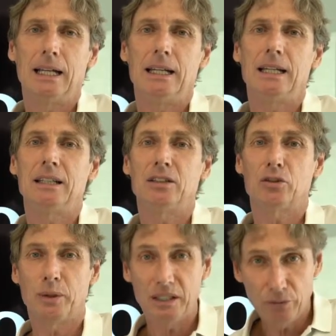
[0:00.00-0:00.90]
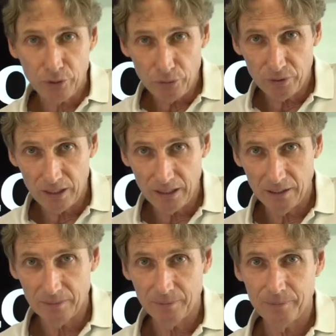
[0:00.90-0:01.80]
In
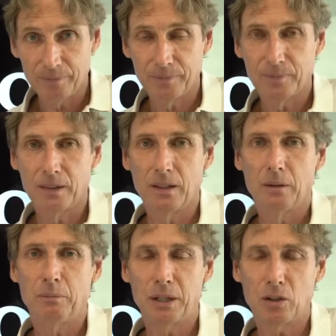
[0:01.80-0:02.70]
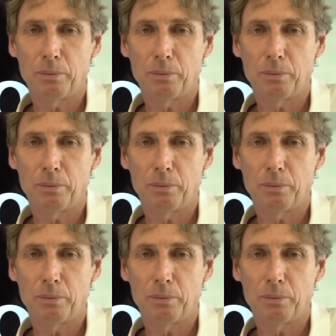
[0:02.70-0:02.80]
2015, Pico